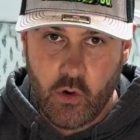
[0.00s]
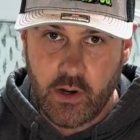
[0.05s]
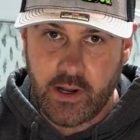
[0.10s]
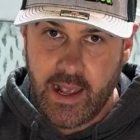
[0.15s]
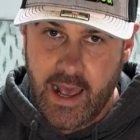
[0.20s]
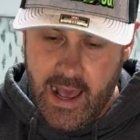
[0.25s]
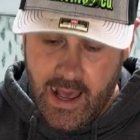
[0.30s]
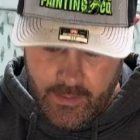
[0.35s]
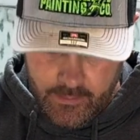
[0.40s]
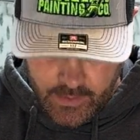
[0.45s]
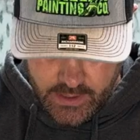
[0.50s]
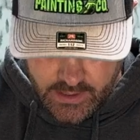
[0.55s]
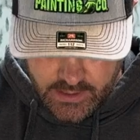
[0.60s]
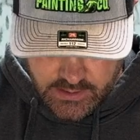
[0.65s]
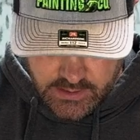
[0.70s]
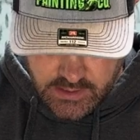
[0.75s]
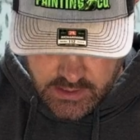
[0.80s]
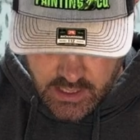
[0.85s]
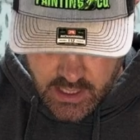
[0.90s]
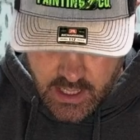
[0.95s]

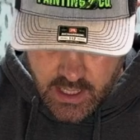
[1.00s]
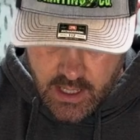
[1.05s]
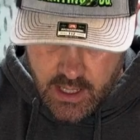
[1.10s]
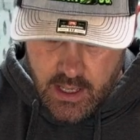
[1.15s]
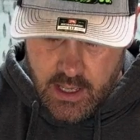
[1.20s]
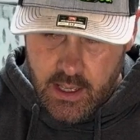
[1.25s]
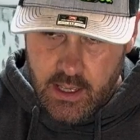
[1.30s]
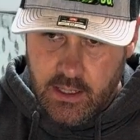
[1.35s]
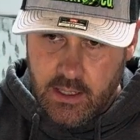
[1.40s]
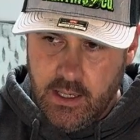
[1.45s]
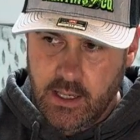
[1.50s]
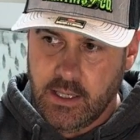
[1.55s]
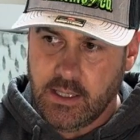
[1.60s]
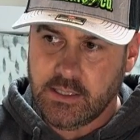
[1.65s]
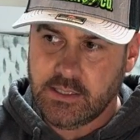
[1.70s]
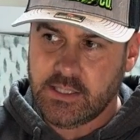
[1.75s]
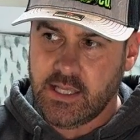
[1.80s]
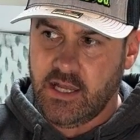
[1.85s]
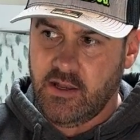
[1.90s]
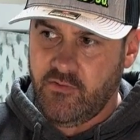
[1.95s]
cabinets
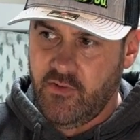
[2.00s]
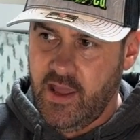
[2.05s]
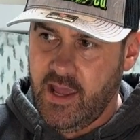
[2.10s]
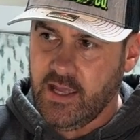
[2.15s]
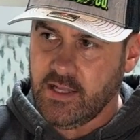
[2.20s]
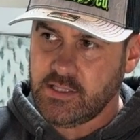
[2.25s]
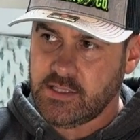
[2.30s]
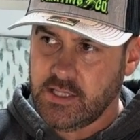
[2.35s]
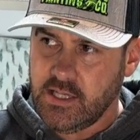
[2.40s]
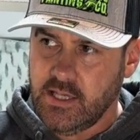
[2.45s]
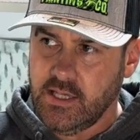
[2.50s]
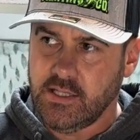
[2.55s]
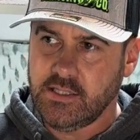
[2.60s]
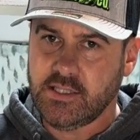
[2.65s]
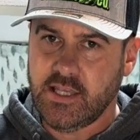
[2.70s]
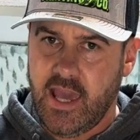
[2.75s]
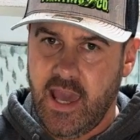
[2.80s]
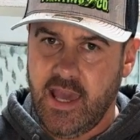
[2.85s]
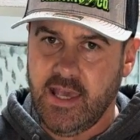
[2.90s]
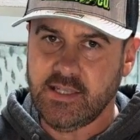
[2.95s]
because Advance is
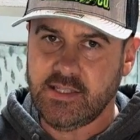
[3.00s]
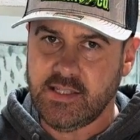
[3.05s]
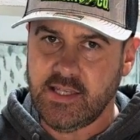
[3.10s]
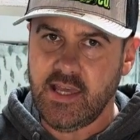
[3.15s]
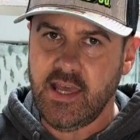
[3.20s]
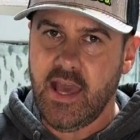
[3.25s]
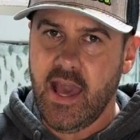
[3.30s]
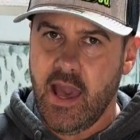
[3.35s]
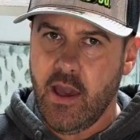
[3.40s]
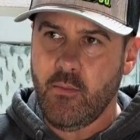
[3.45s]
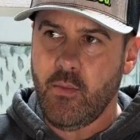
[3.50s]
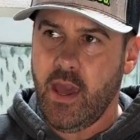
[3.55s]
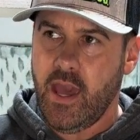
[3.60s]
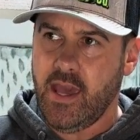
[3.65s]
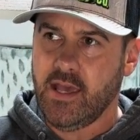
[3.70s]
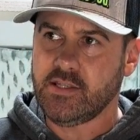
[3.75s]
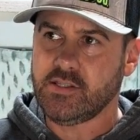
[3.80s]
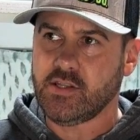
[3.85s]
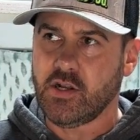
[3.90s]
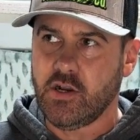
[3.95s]

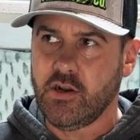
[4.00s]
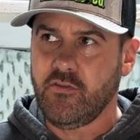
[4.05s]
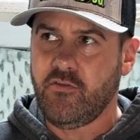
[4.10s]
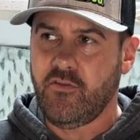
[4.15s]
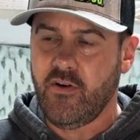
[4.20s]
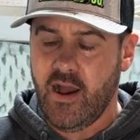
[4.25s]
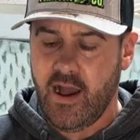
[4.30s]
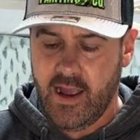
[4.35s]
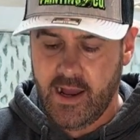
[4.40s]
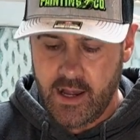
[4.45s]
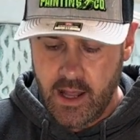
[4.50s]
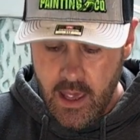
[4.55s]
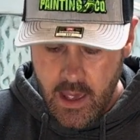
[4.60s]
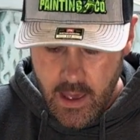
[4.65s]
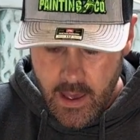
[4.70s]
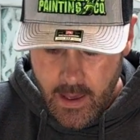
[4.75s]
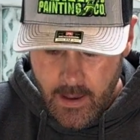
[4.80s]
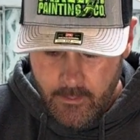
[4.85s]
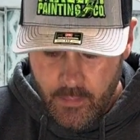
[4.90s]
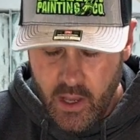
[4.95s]
KCMA certified,
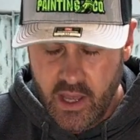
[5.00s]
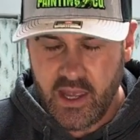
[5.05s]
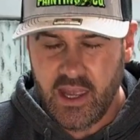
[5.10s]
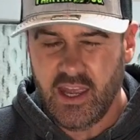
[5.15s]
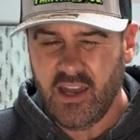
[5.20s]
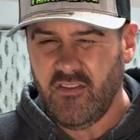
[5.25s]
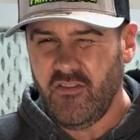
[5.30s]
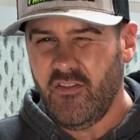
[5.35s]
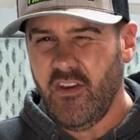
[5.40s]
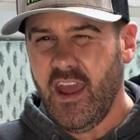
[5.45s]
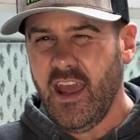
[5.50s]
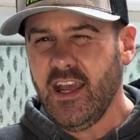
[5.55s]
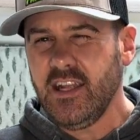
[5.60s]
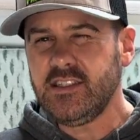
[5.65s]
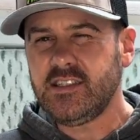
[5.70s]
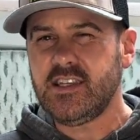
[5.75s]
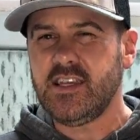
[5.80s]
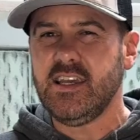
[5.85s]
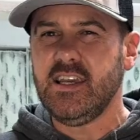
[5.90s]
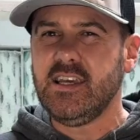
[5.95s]
but
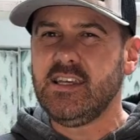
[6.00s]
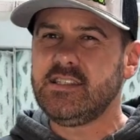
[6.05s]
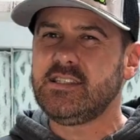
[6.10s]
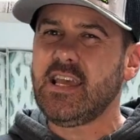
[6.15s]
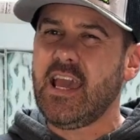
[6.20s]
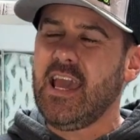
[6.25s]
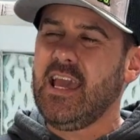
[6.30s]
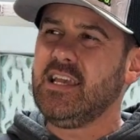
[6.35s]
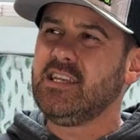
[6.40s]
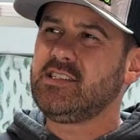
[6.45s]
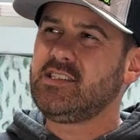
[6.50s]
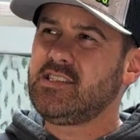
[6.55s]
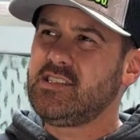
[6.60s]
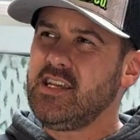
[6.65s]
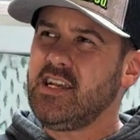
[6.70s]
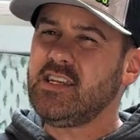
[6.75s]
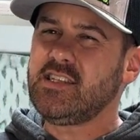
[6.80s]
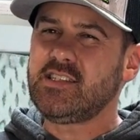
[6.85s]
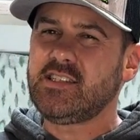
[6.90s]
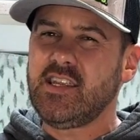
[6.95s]
Advance is a
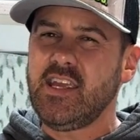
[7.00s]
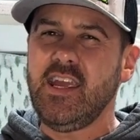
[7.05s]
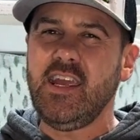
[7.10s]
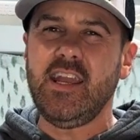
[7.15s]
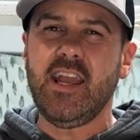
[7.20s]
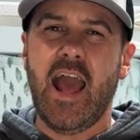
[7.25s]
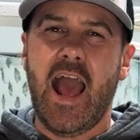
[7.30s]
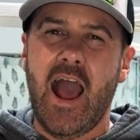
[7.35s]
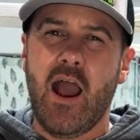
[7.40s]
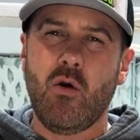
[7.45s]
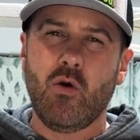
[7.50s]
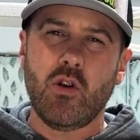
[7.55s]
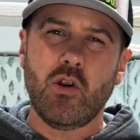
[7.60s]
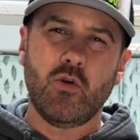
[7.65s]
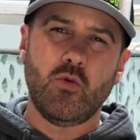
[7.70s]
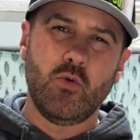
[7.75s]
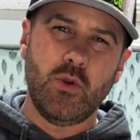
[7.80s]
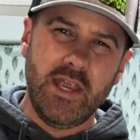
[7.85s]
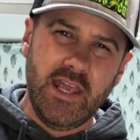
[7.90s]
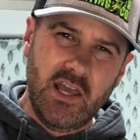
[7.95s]
16-hour
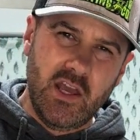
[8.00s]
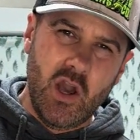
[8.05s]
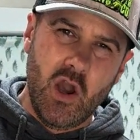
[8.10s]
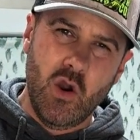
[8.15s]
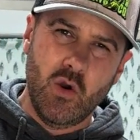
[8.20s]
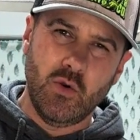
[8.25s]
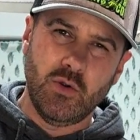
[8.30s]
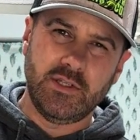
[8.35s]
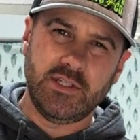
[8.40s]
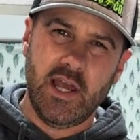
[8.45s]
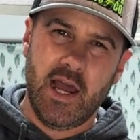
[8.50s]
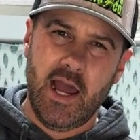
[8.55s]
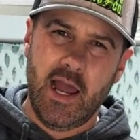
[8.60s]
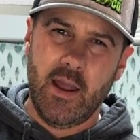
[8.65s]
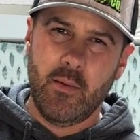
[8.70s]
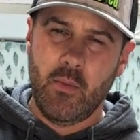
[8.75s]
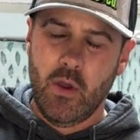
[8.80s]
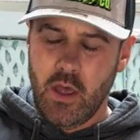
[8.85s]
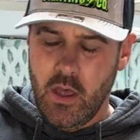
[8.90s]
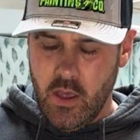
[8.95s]
recoat
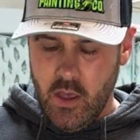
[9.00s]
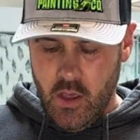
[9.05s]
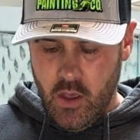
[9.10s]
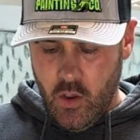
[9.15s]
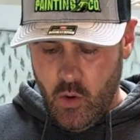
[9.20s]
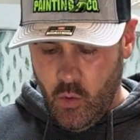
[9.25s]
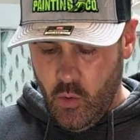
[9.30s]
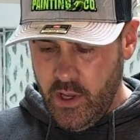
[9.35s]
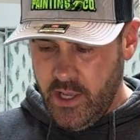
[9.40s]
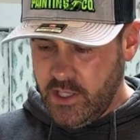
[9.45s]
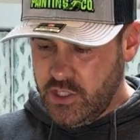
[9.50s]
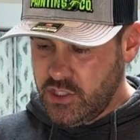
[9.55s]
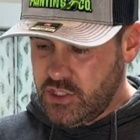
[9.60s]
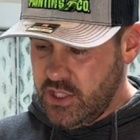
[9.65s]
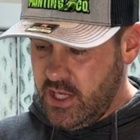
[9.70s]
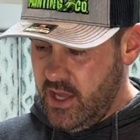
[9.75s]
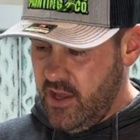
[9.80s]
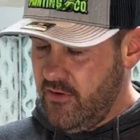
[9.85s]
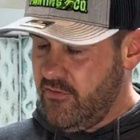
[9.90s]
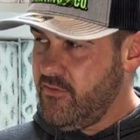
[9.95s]
time, which
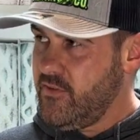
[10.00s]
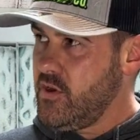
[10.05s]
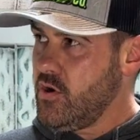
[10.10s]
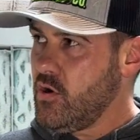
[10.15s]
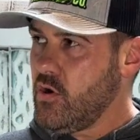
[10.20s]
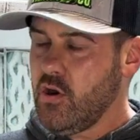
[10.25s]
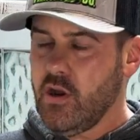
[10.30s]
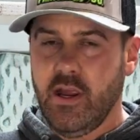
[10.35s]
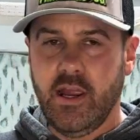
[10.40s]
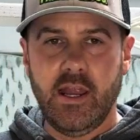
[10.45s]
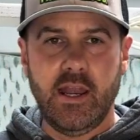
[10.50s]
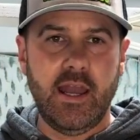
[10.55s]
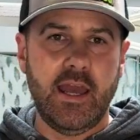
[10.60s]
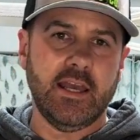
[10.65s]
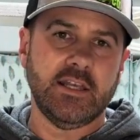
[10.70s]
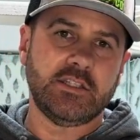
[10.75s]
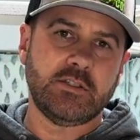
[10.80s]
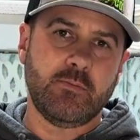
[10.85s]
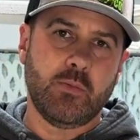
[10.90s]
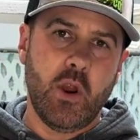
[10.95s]
if you're in a
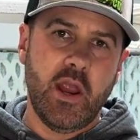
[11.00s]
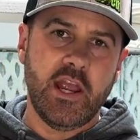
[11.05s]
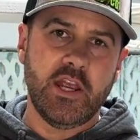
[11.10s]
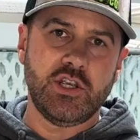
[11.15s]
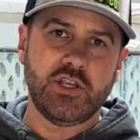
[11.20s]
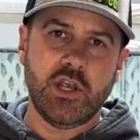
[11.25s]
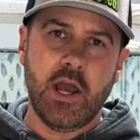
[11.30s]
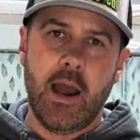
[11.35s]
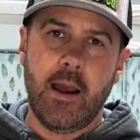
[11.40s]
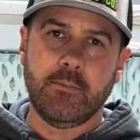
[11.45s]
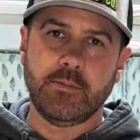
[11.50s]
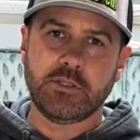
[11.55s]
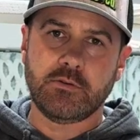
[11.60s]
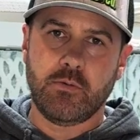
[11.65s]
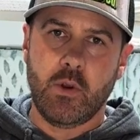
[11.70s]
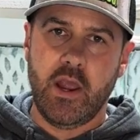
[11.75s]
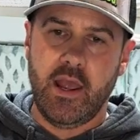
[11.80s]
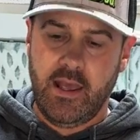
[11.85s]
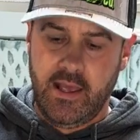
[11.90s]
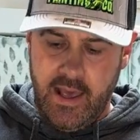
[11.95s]
spray shop
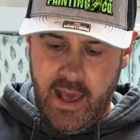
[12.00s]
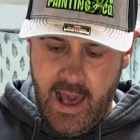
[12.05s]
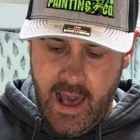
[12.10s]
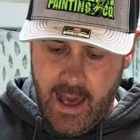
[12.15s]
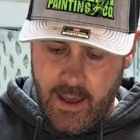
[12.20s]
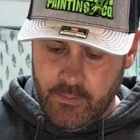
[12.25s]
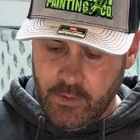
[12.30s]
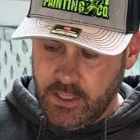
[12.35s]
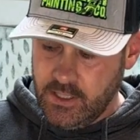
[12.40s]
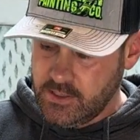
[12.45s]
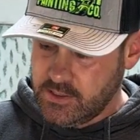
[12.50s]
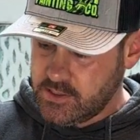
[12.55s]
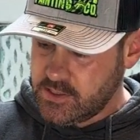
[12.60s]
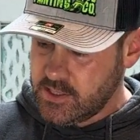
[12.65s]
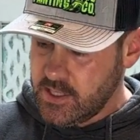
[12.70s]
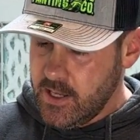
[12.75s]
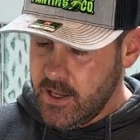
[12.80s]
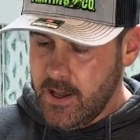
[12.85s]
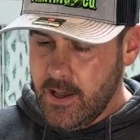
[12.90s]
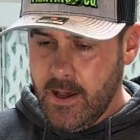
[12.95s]
spraying
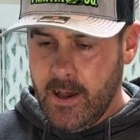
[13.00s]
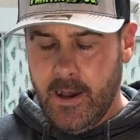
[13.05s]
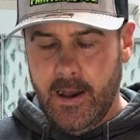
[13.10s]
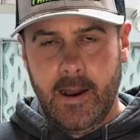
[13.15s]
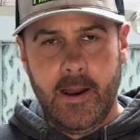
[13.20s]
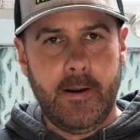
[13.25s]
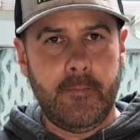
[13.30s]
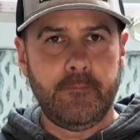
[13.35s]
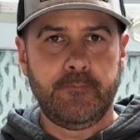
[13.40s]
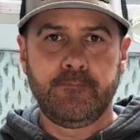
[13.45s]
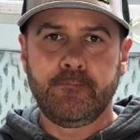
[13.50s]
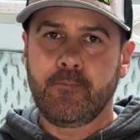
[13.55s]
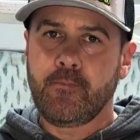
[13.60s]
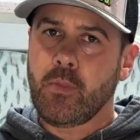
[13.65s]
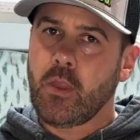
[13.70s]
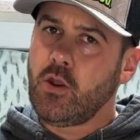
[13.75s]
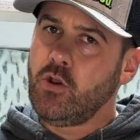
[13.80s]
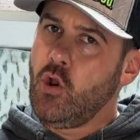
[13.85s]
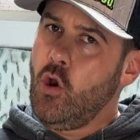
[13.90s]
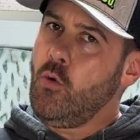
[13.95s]
cabinets,
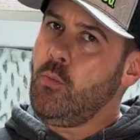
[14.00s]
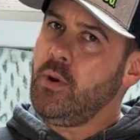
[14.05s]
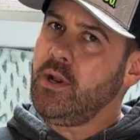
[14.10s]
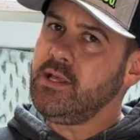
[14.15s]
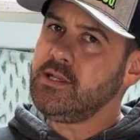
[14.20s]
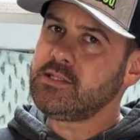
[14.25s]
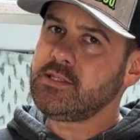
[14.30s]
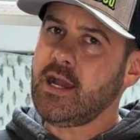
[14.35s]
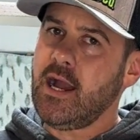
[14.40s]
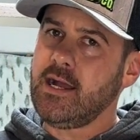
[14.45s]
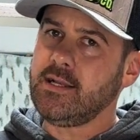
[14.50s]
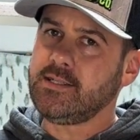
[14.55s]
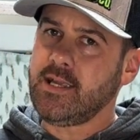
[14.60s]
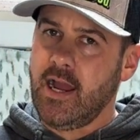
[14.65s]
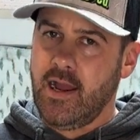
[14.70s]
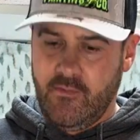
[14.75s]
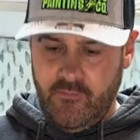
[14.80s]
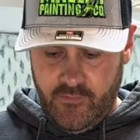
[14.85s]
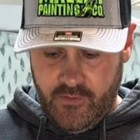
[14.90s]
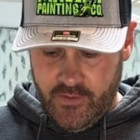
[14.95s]
nobody's got
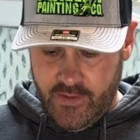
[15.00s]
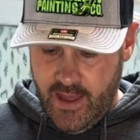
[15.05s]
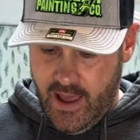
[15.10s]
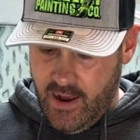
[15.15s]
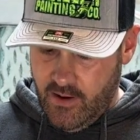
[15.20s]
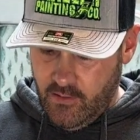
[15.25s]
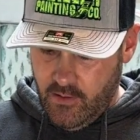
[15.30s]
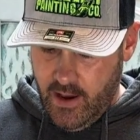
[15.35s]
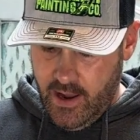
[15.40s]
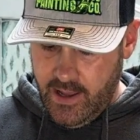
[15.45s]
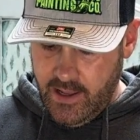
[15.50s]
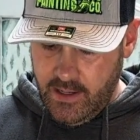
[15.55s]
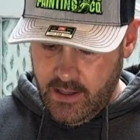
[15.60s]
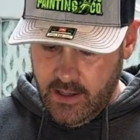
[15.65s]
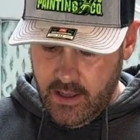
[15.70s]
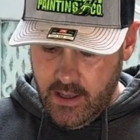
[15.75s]
time for that, right?